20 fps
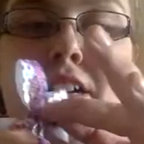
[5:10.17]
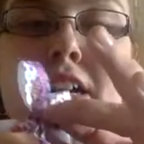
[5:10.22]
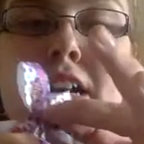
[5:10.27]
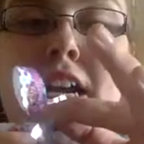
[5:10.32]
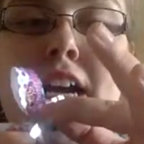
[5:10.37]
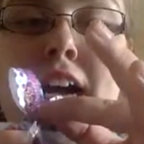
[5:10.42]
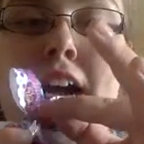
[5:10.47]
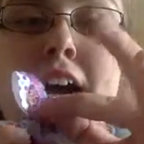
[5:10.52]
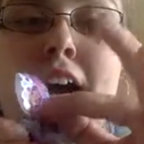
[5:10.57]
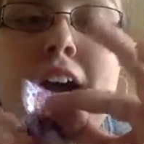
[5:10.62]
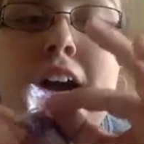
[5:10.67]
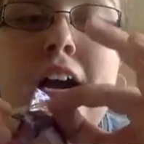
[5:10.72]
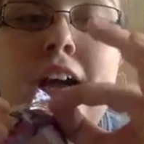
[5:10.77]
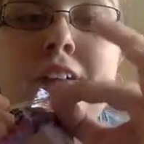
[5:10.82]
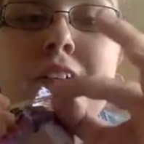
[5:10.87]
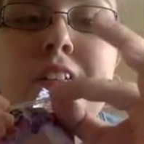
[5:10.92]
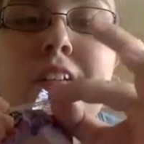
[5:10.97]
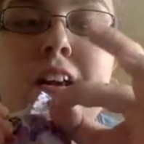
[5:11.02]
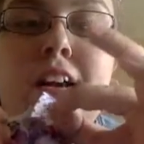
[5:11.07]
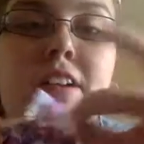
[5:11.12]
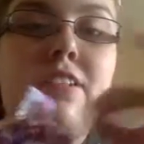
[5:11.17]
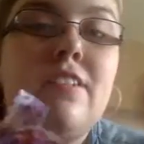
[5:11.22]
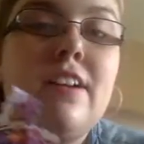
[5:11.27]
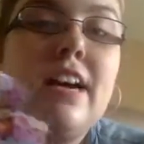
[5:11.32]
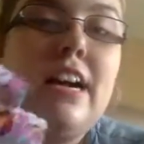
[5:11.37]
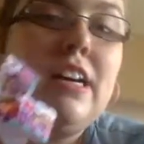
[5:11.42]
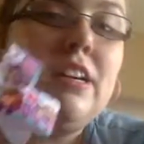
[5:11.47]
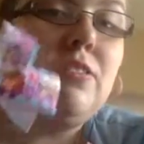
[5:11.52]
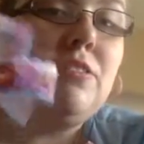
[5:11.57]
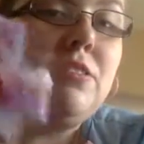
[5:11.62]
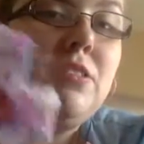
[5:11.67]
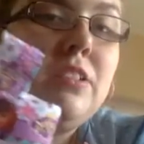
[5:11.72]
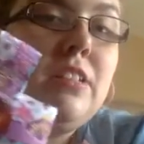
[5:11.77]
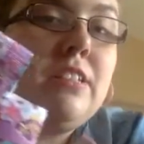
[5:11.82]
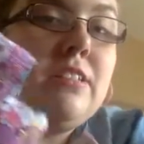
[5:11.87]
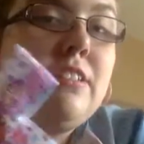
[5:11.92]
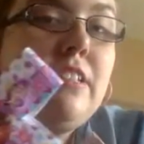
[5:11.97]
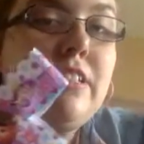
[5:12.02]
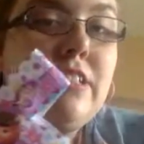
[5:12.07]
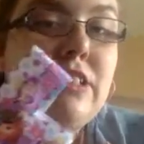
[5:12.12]
how young or how old, as long as you
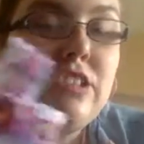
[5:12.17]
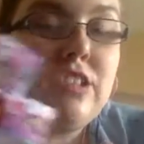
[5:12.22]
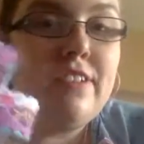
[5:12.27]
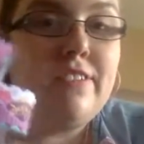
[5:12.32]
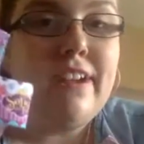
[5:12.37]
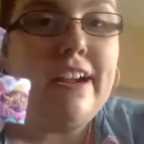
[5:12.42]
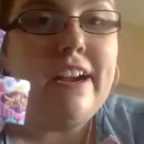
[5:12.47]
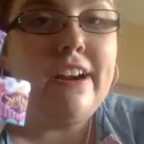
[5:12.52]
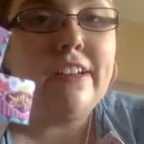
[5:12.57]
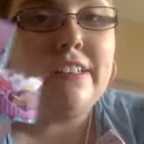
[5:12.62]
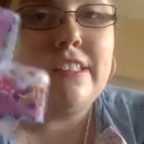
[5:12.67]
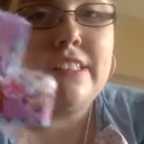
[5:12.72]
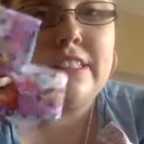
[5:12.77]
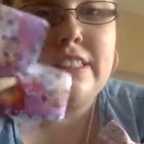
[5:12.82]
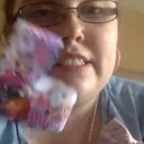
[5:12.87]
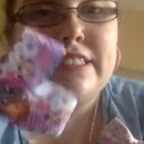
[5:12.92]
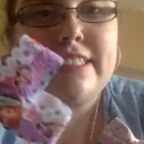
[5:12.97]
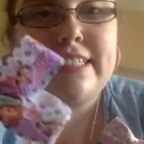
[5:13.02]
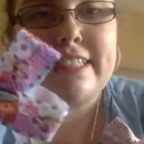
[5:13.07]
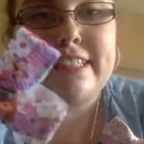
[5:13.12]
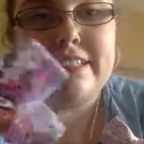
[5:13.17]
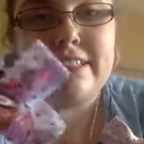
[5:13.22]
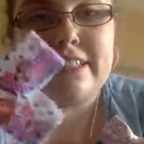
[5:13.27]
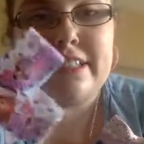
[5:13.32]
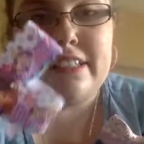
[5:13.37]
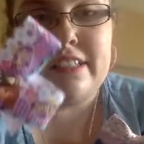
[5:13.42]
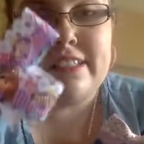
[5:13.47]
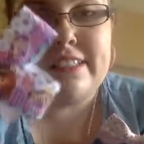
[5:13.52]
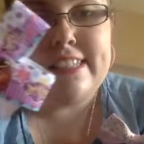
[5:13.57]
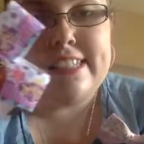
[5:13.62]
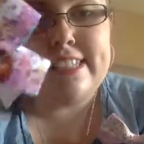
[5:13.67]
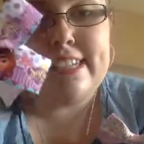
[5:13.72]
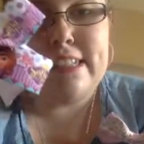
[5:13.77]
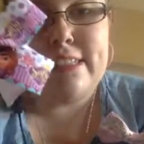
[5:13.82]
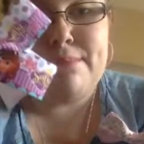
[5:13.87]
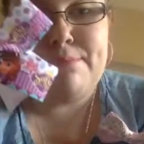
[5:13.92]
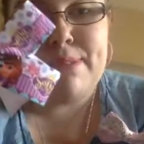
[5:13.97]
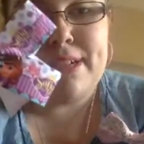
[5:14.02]
have hair to stick sticking them in.